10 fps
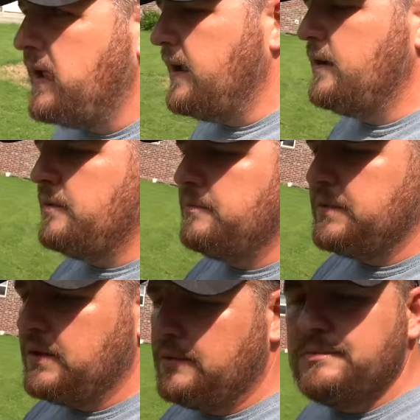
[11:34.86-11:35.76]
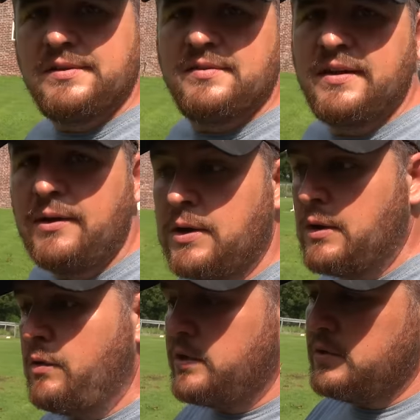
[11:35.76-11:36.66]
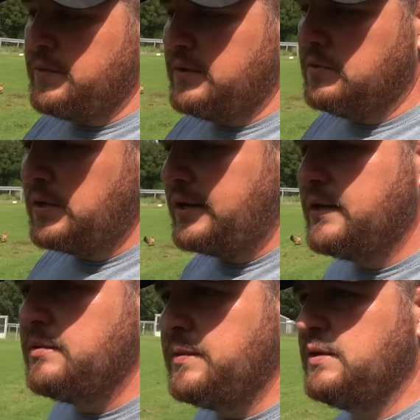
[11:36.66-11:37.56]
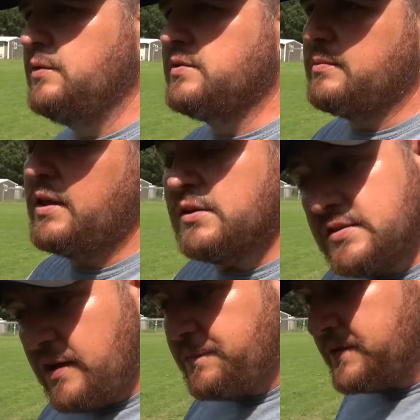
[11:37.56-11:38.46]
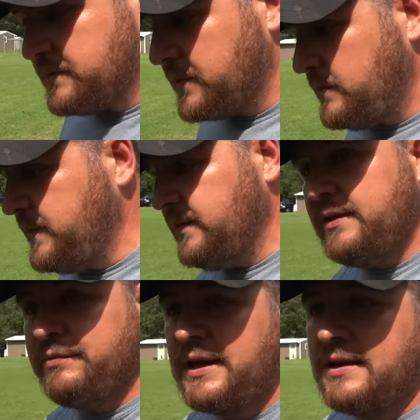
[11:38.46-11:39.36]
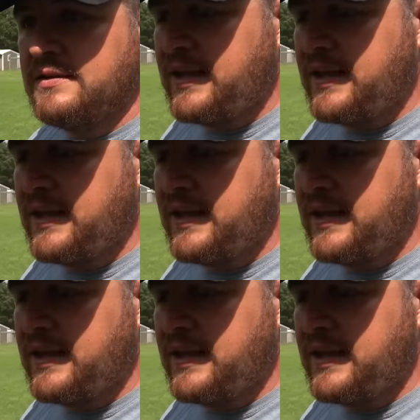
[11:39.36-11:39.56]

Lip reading: You know, this is not what I wanted to be doing. I need to be doing some other stuff because I'm going to be leaving out of